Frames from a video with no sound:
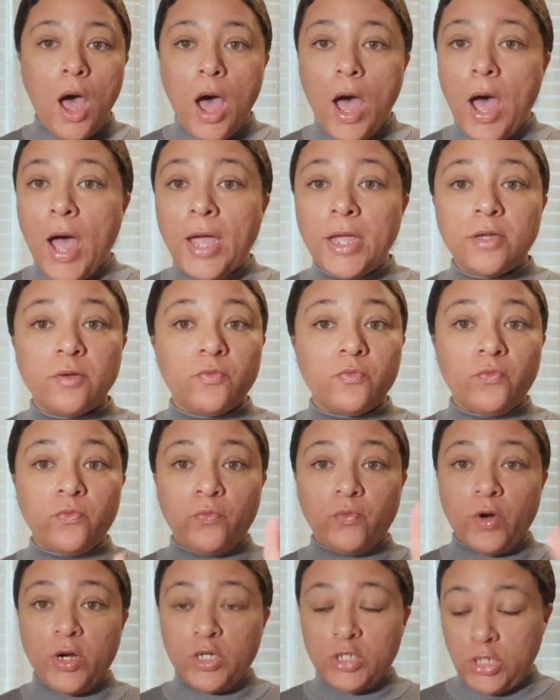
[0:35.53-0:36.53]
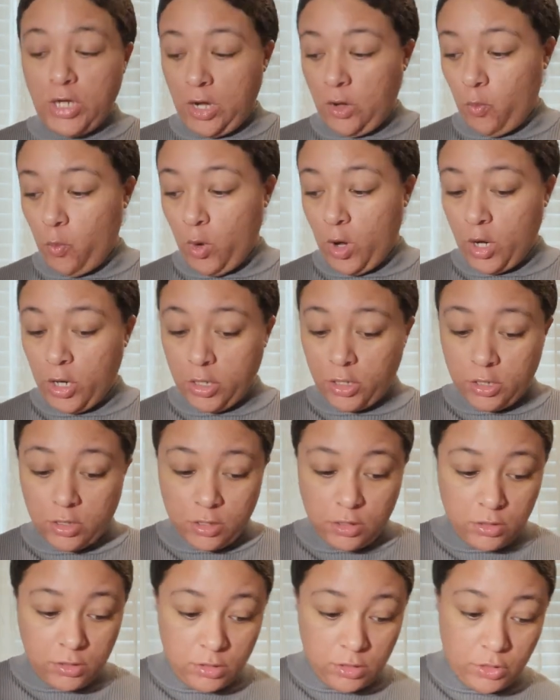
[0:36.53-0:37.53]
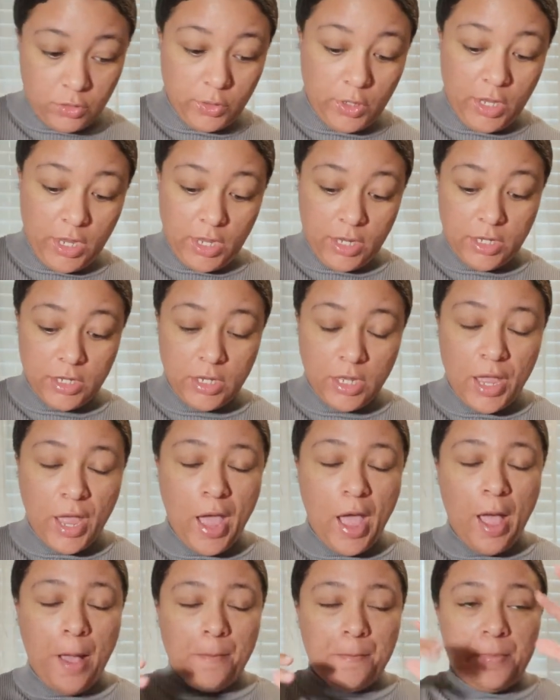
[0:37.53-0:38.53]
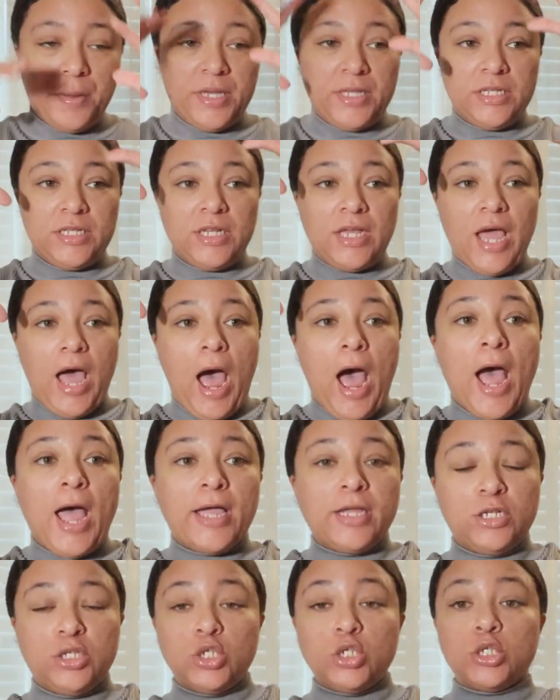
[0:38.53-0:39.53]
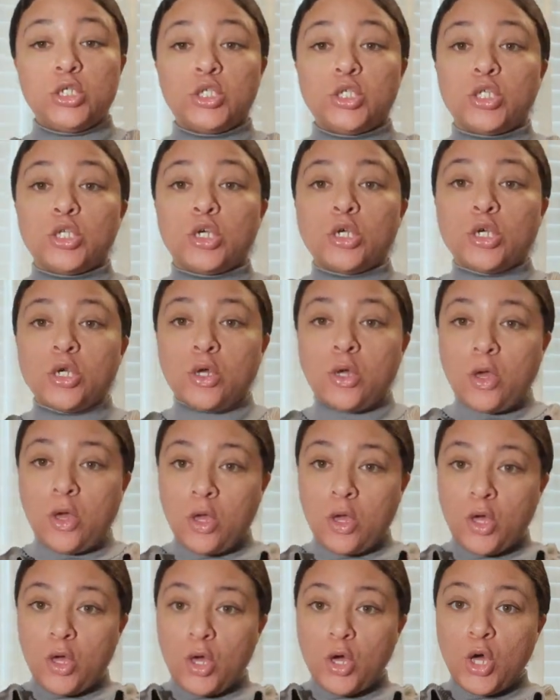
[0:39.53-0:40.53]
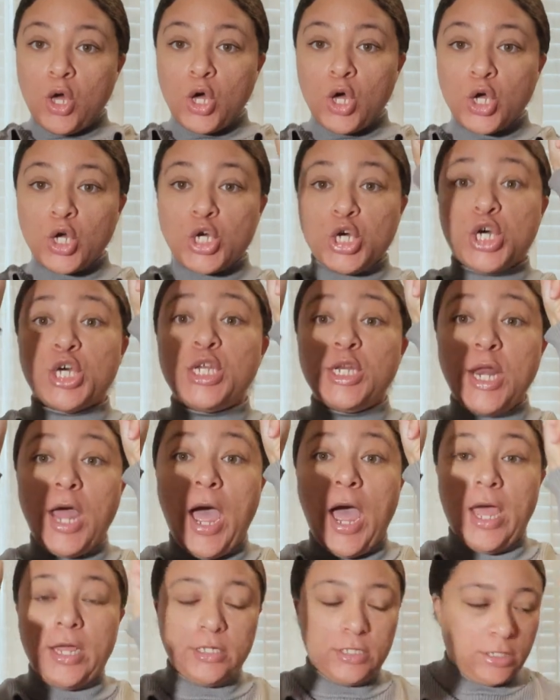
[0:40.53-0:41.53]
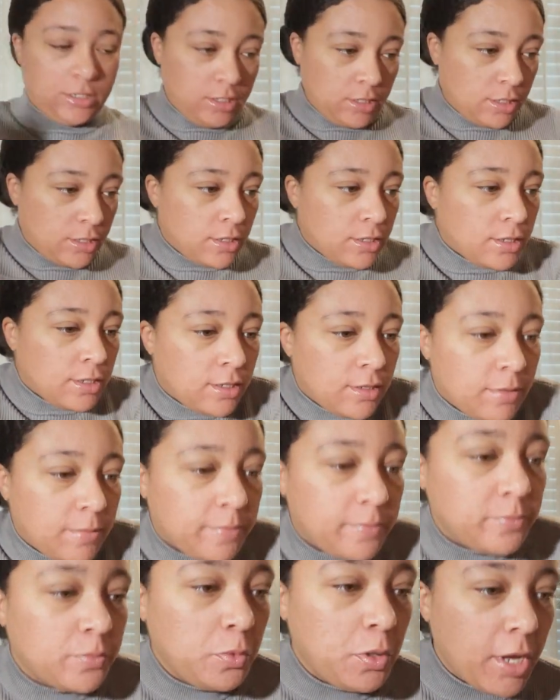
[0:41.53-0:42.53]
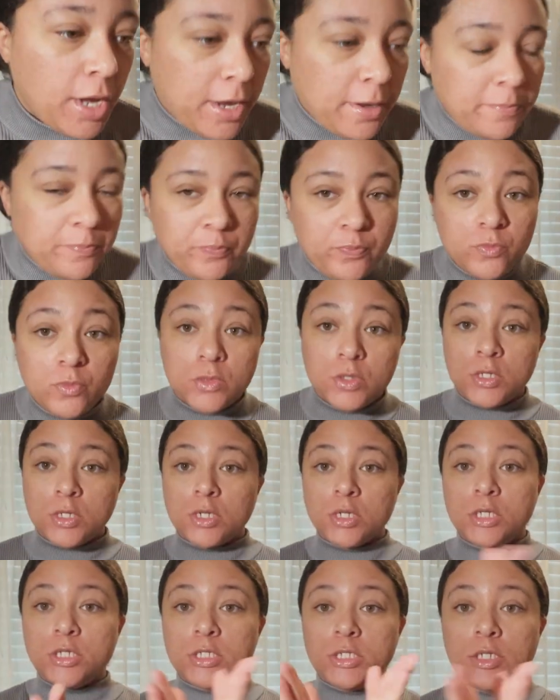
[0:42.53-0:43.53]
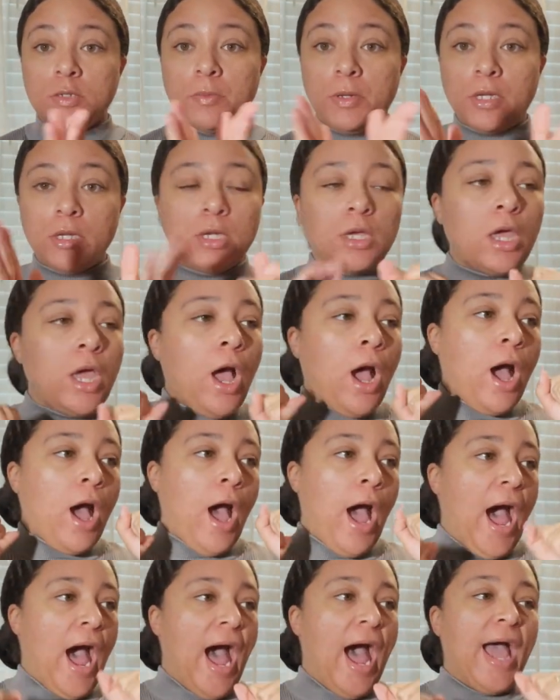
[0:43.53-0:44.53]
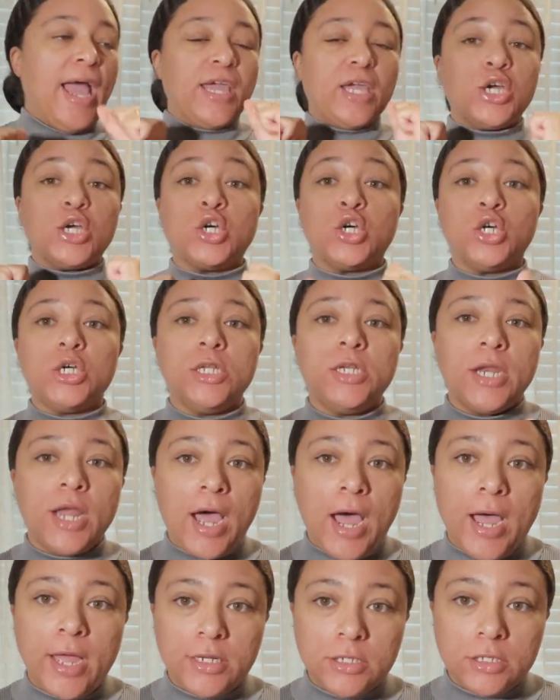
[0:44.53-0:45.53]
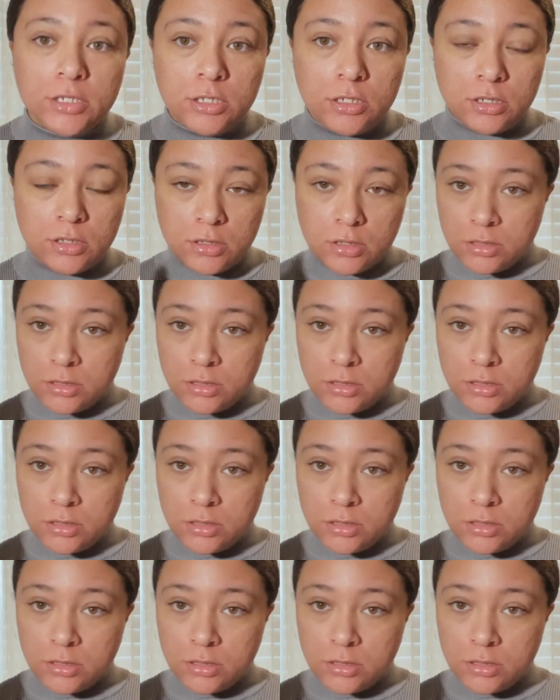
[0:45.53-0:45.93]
I am fresh out of work, okay? But I just could not, okay? Listen to me. I could not